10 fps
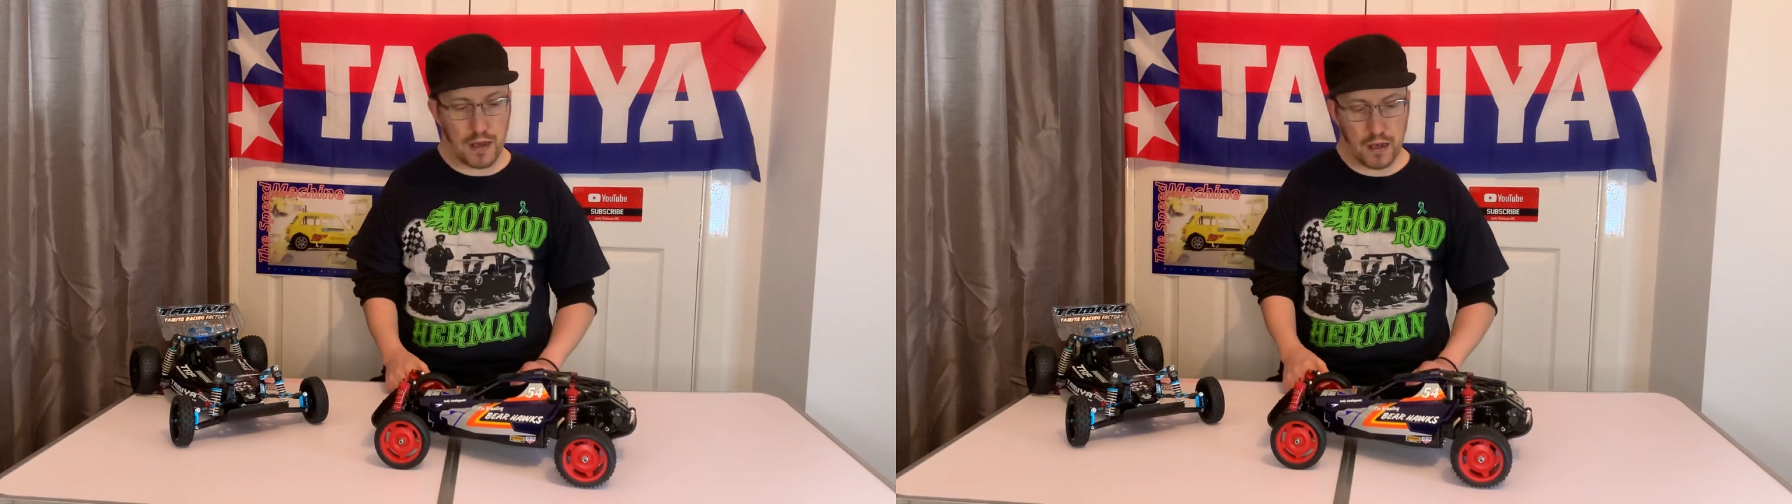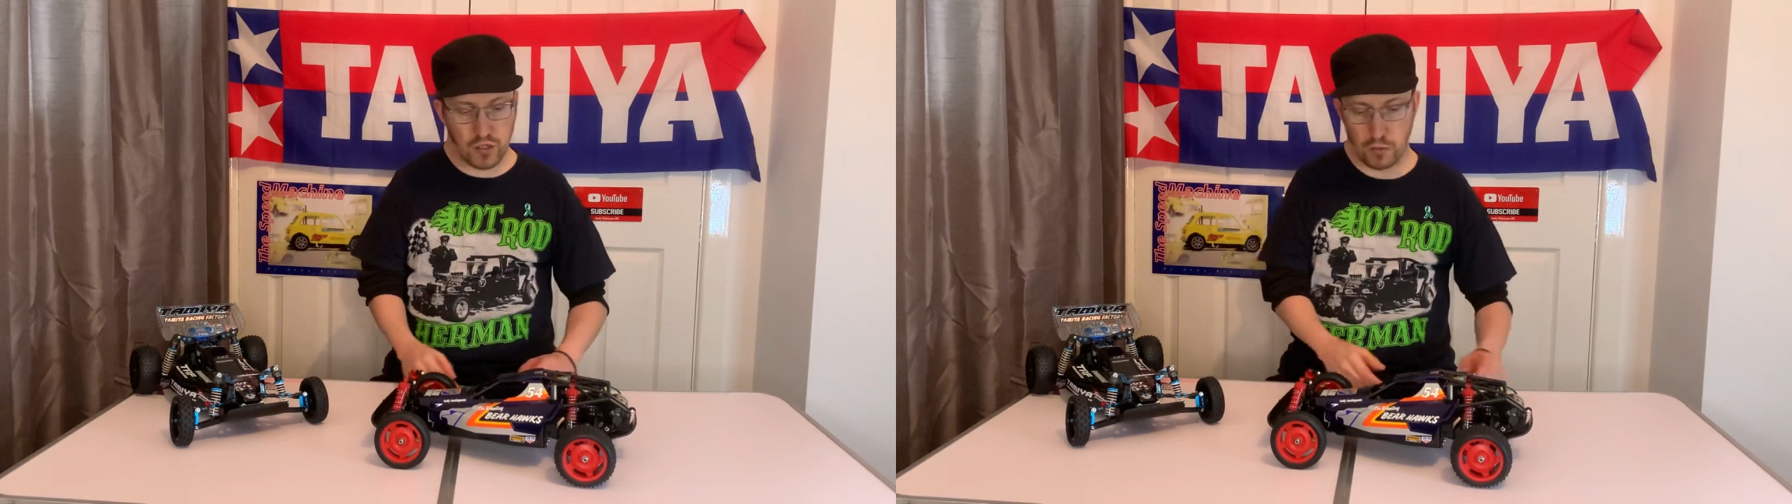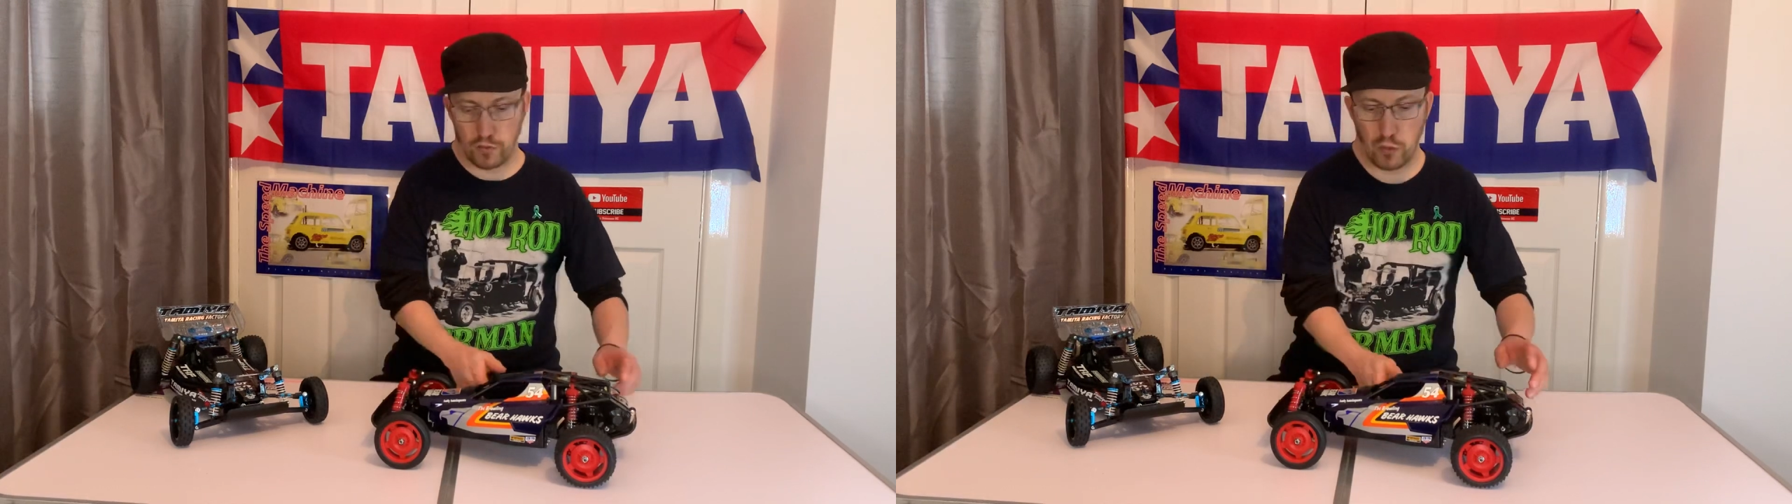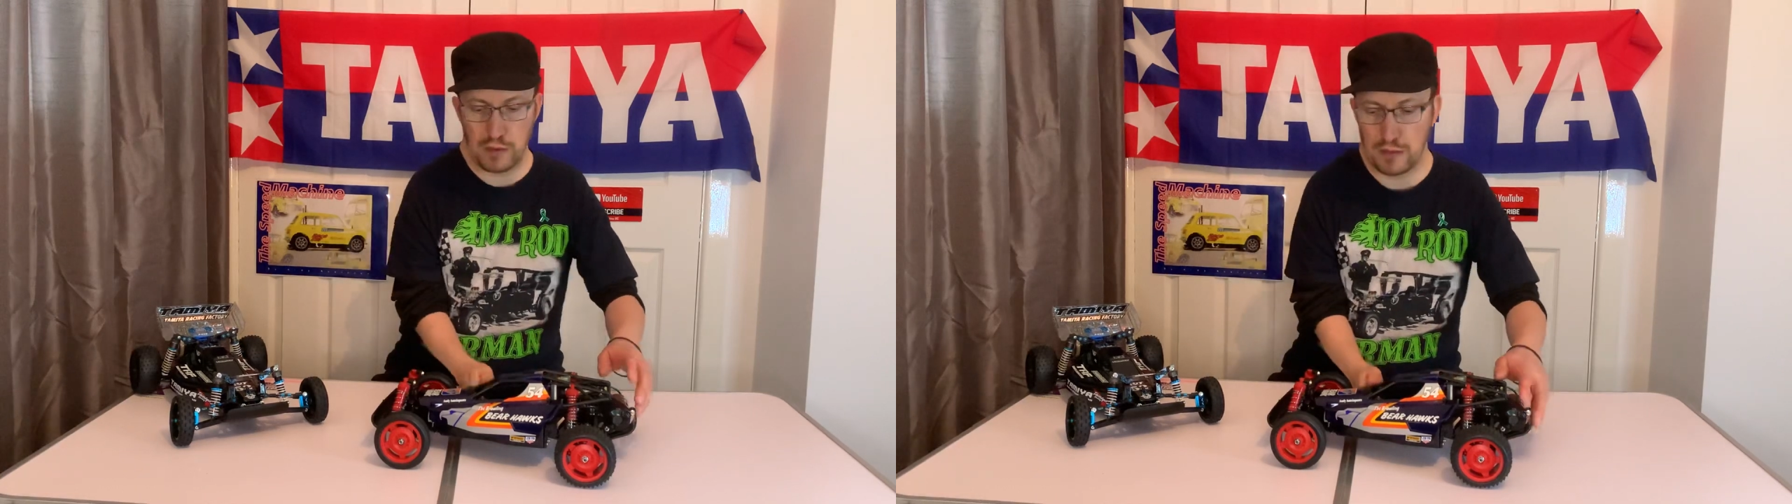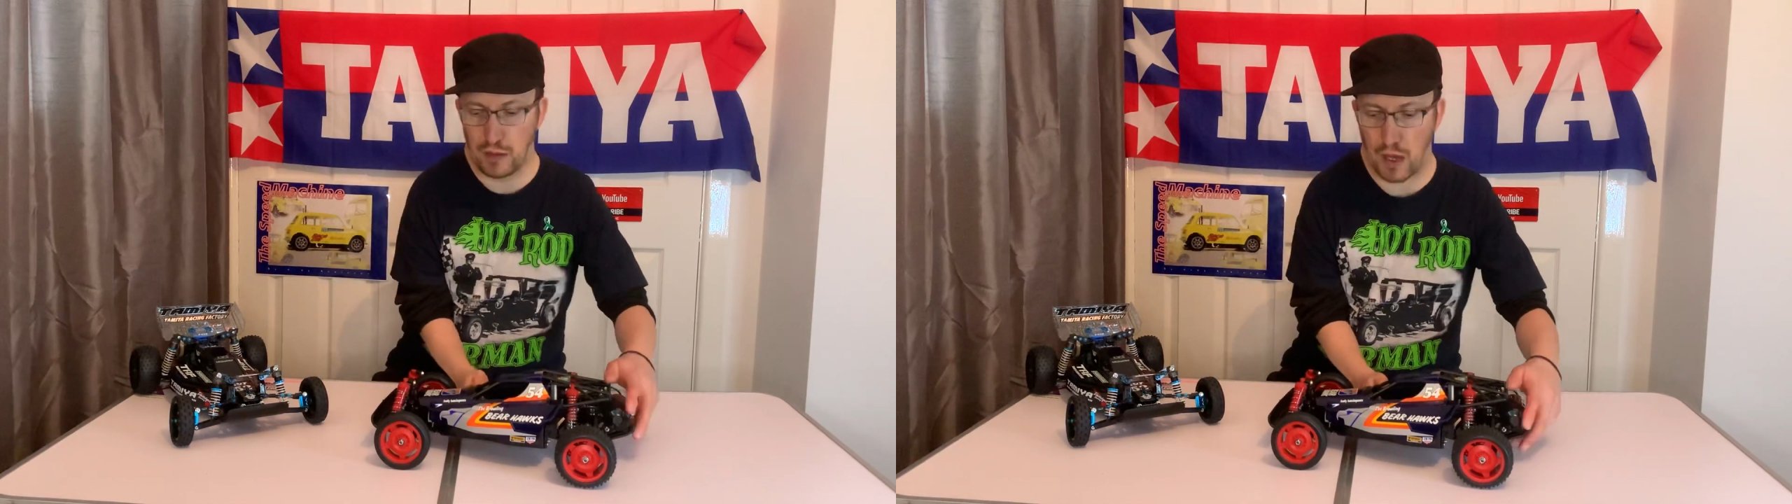some of you
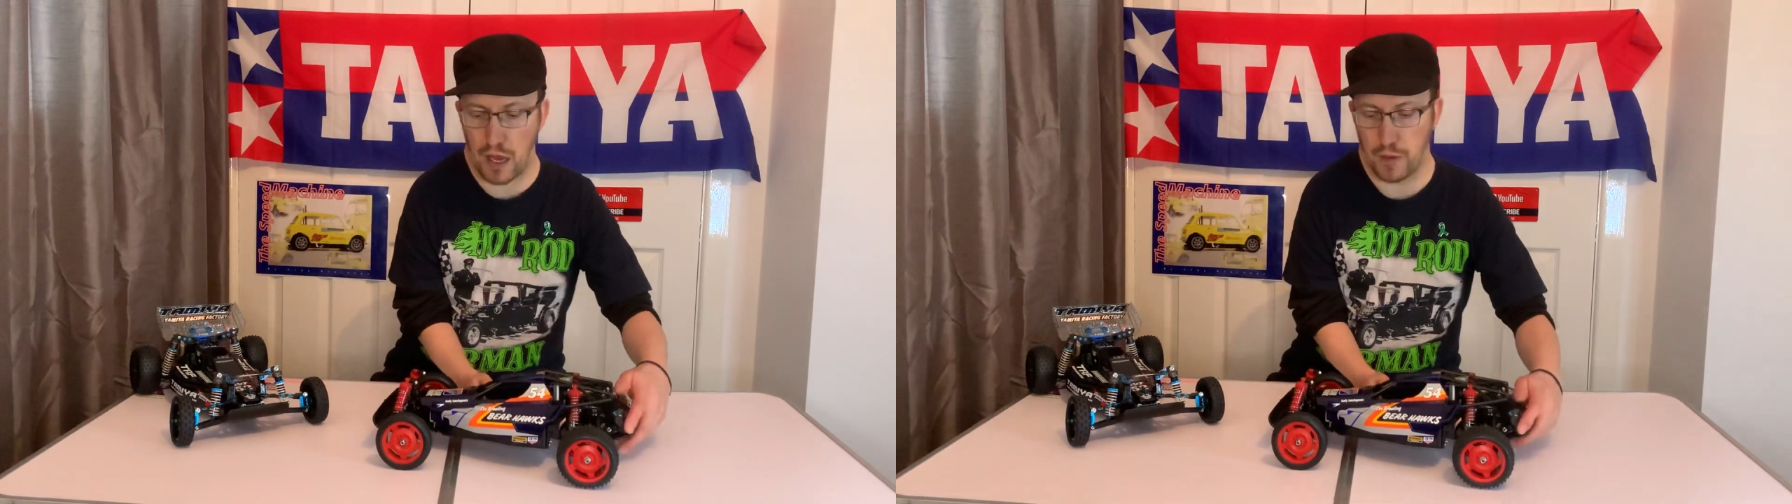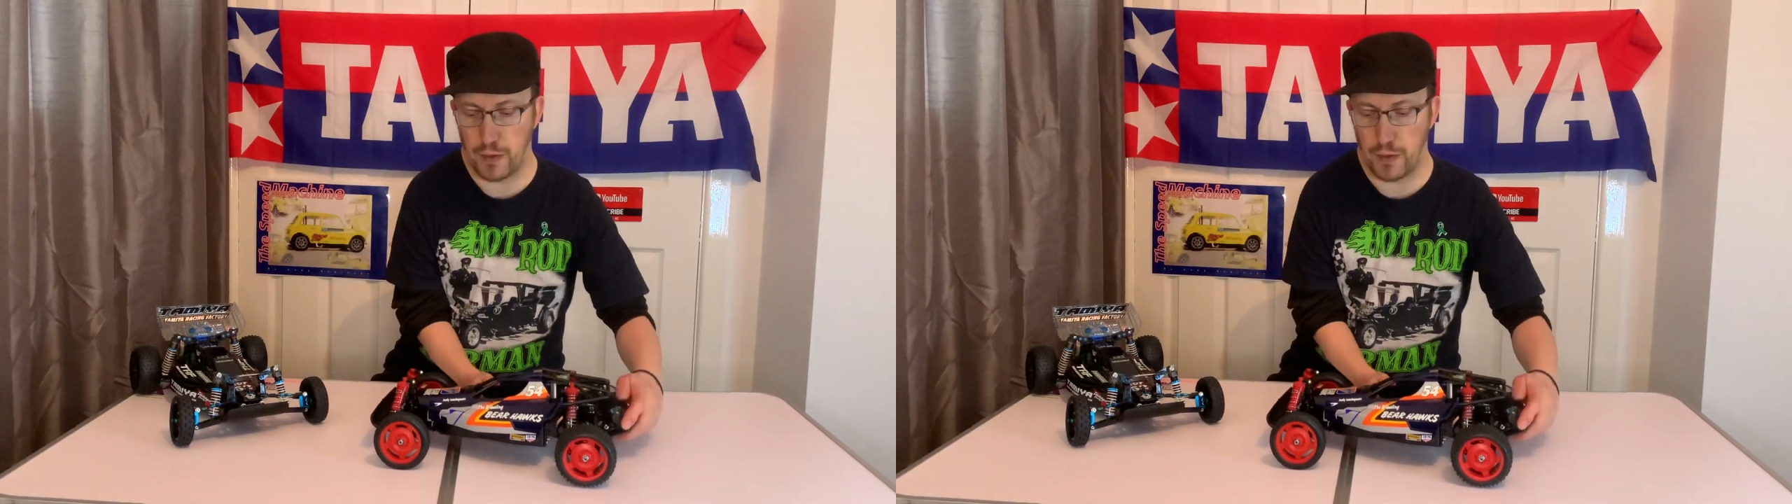eagle-eyed